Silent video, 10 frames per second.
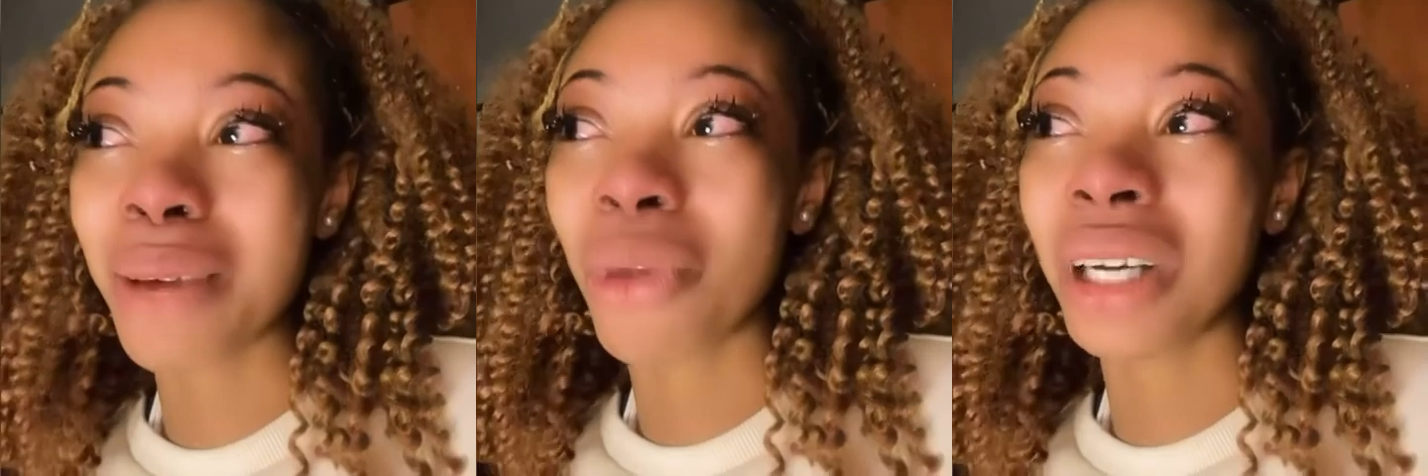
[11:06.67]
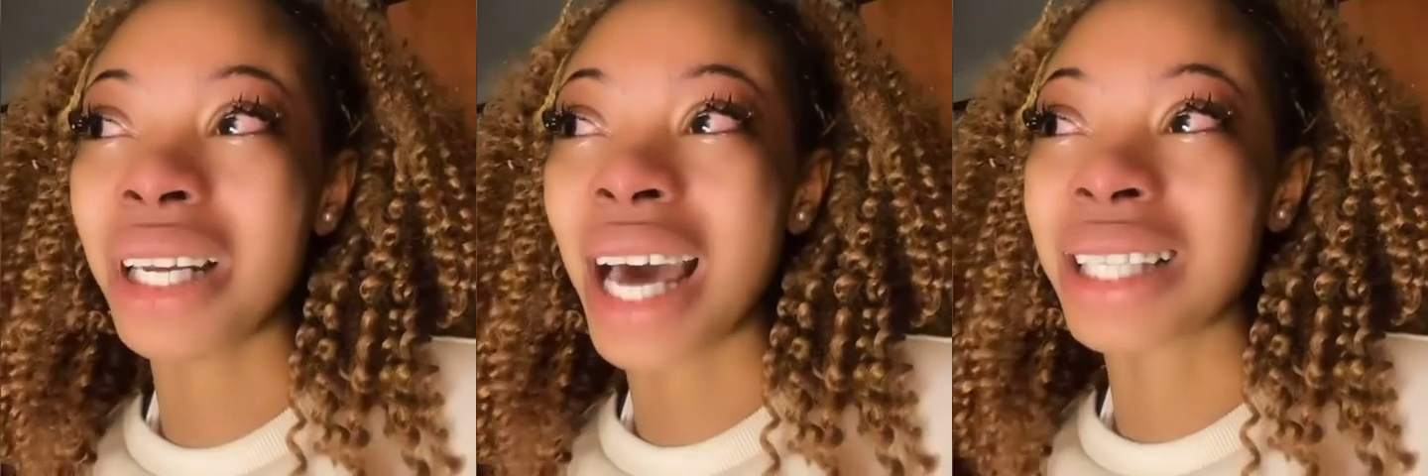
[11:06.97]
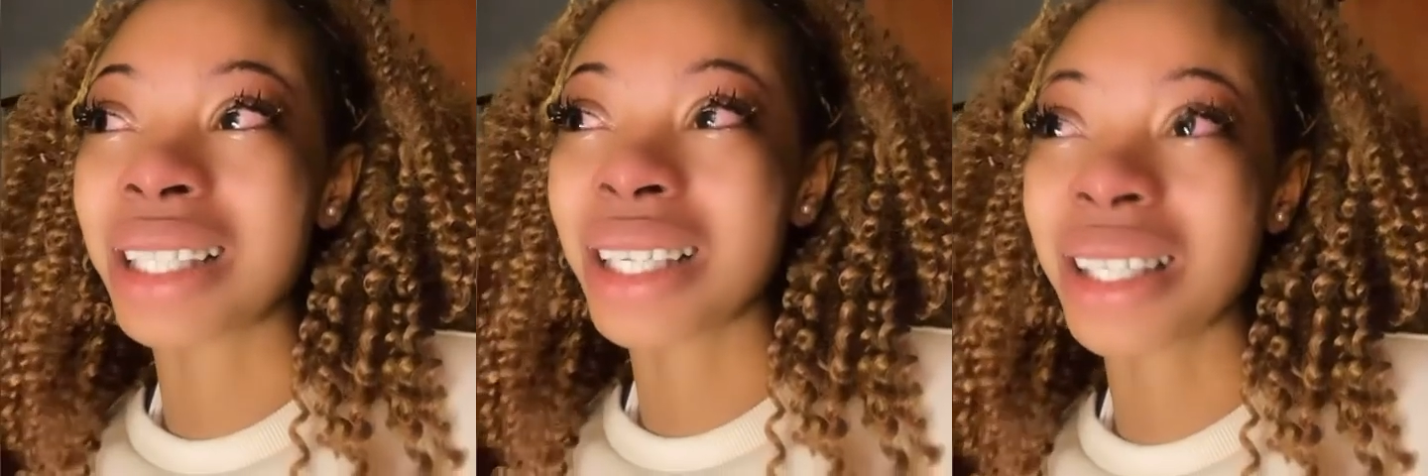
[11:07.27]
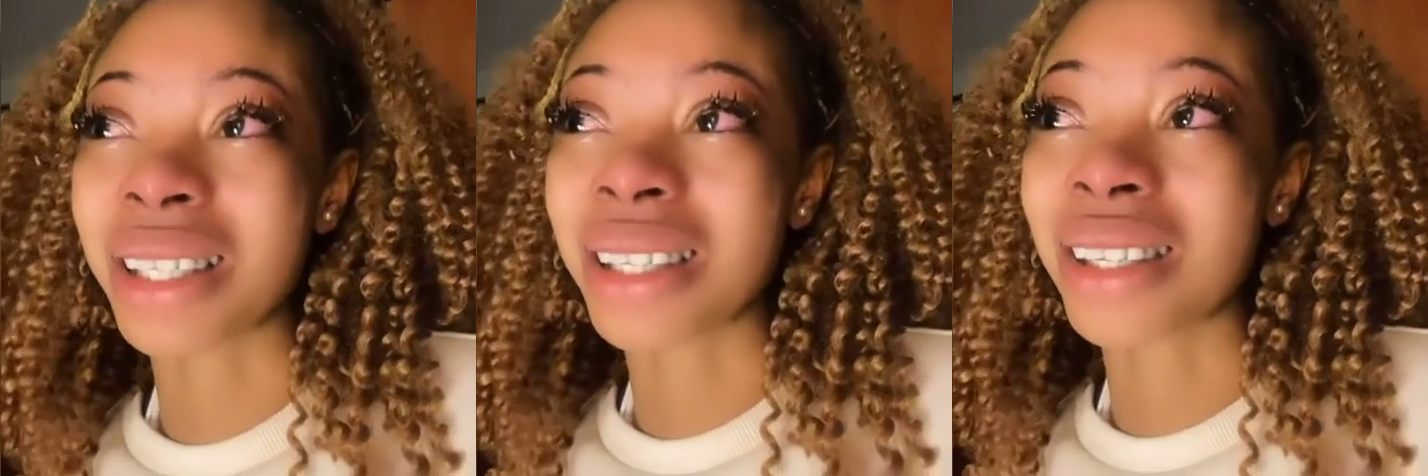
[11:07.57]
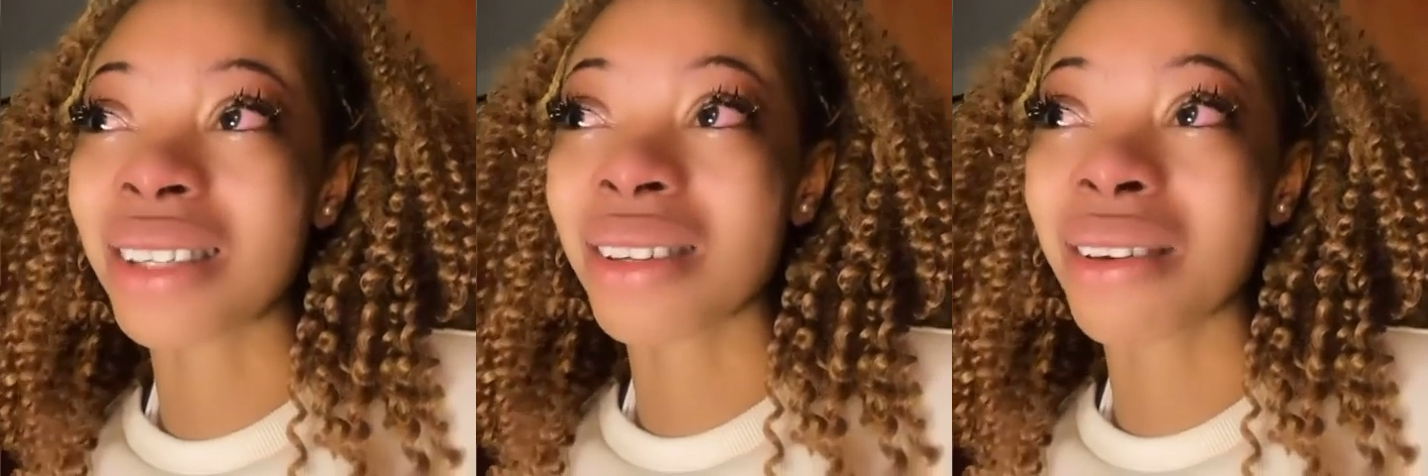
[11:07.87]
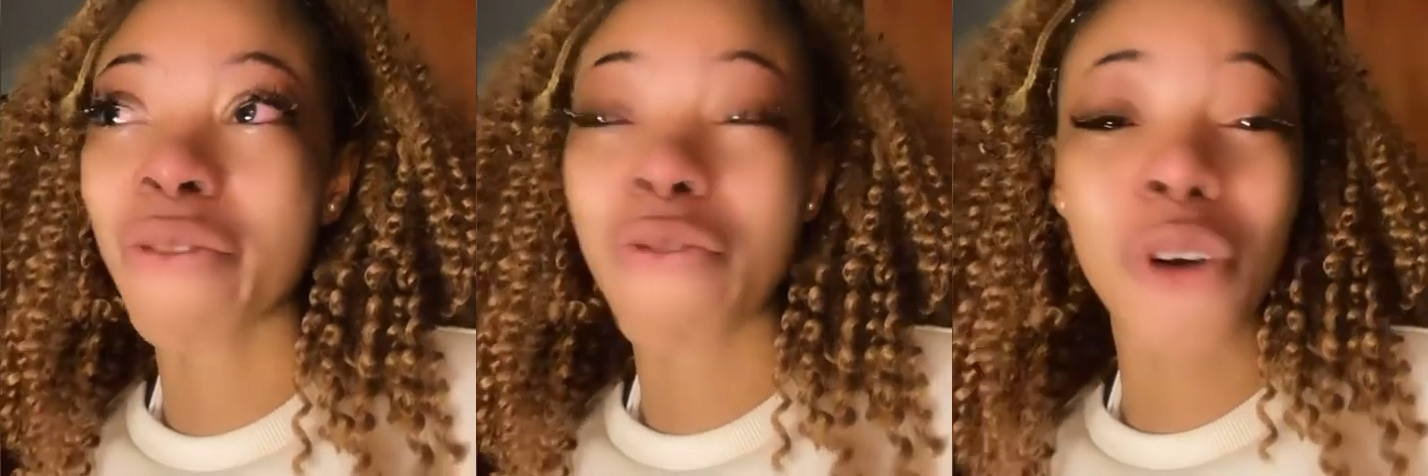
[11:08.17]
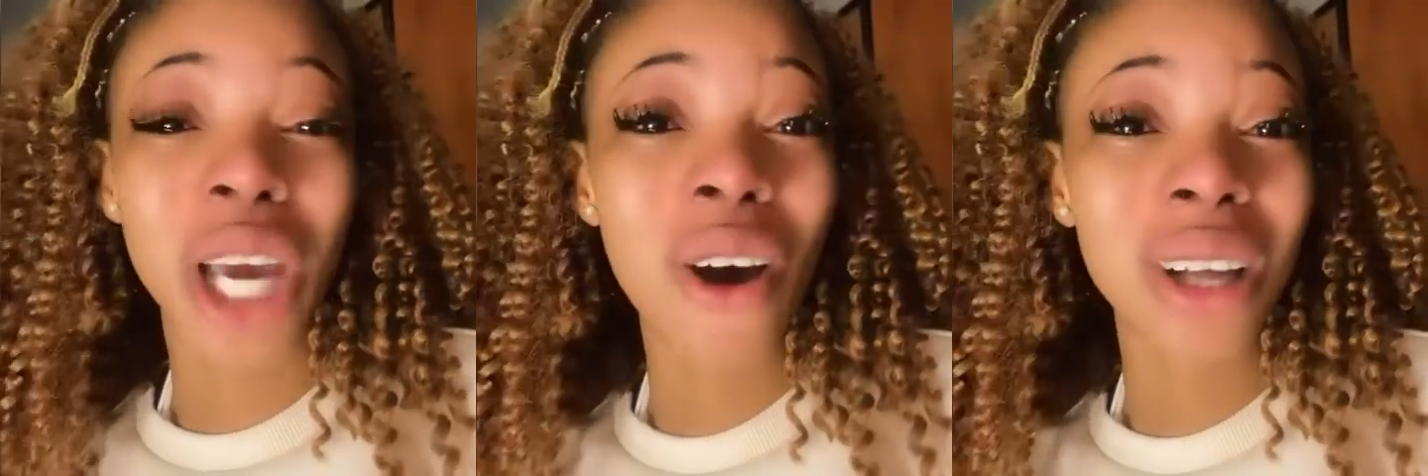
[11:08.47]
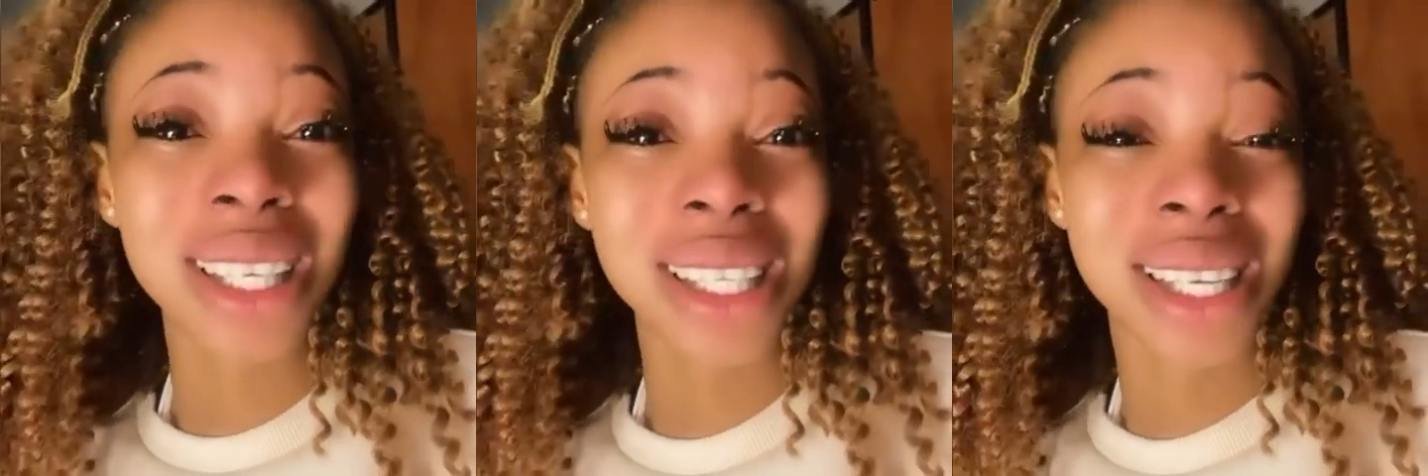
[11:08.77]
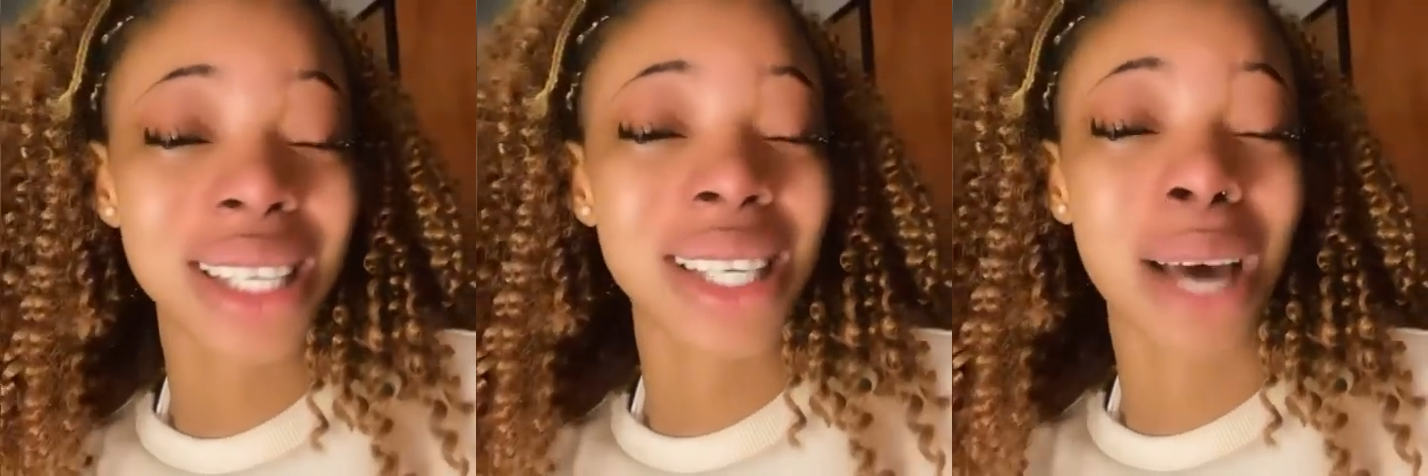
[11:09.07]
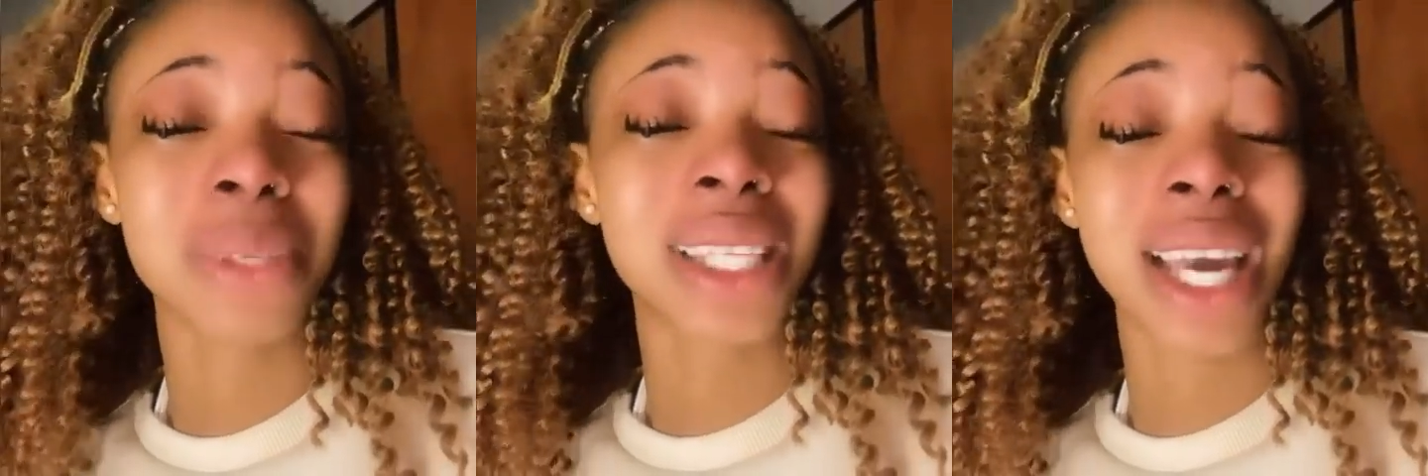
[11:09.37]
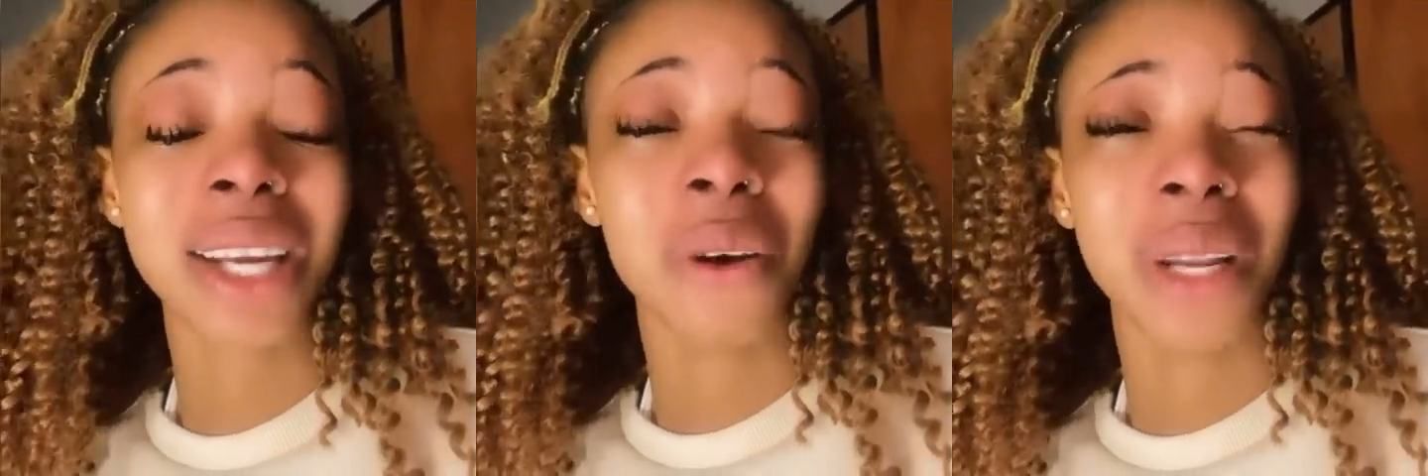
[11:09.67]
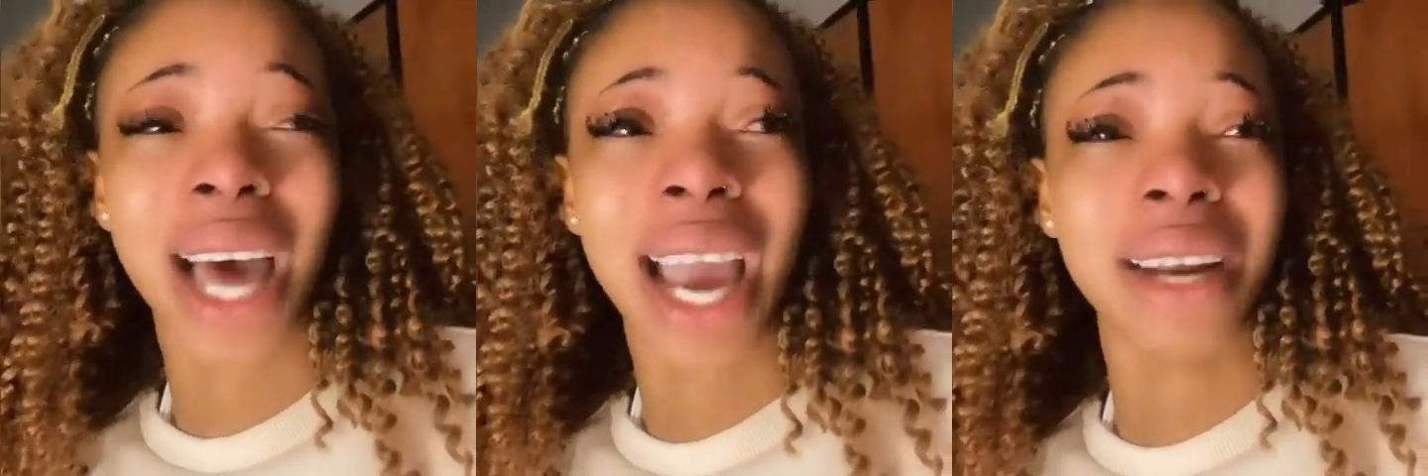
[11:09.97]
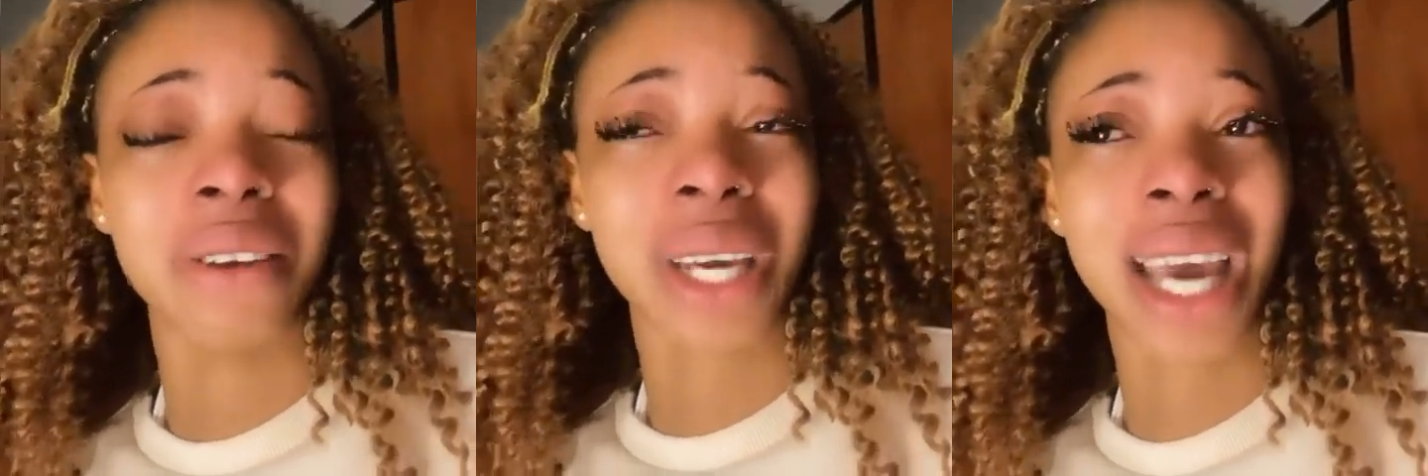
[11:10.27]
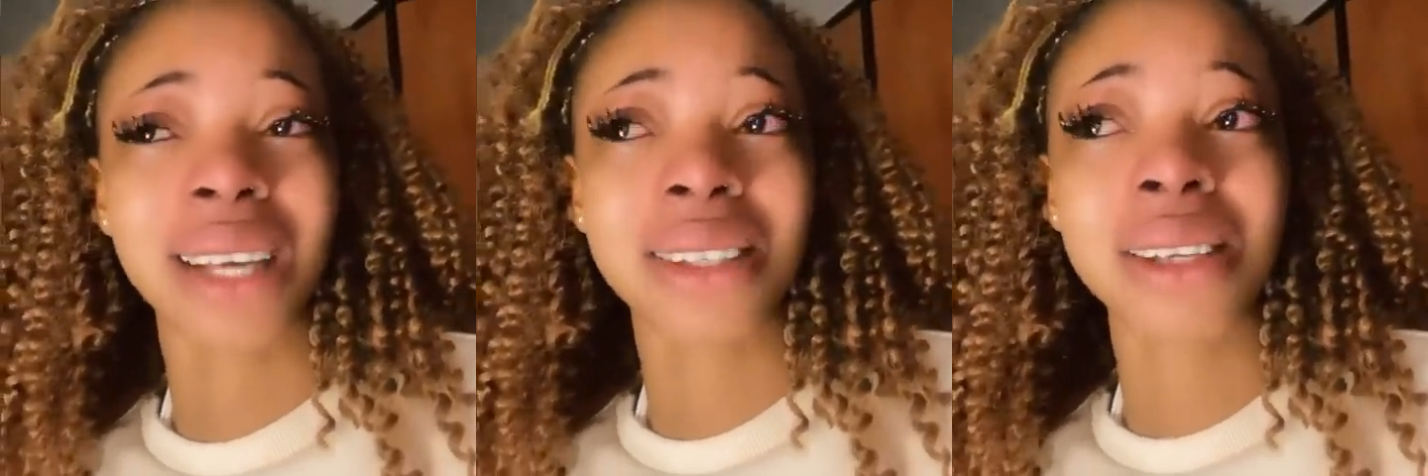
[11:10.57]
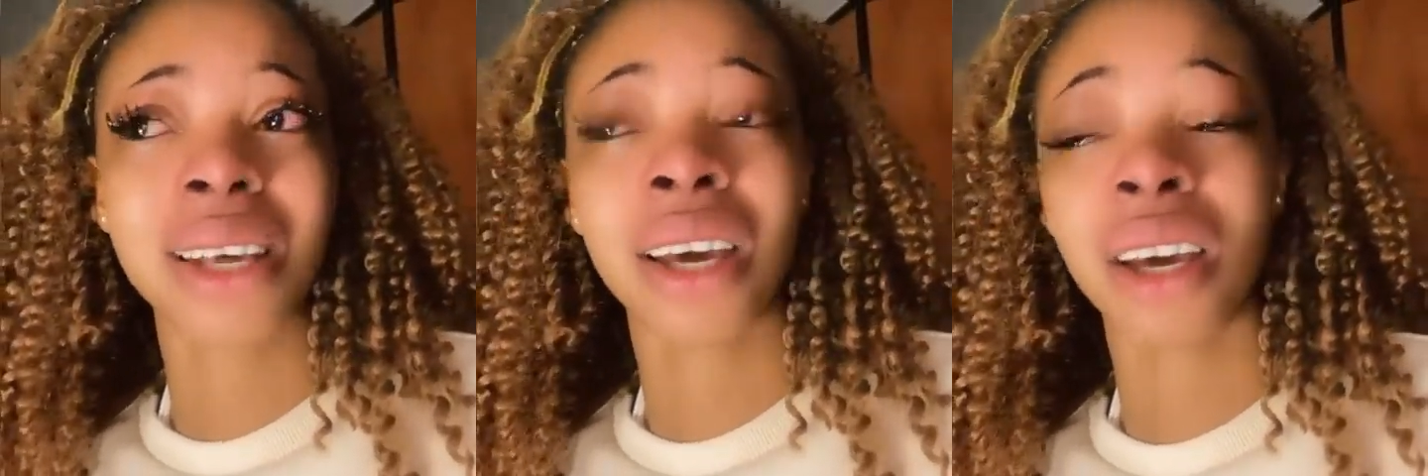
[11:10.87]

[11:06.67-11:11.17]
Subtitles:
early money like this, forget all these things I'm saying online, you get.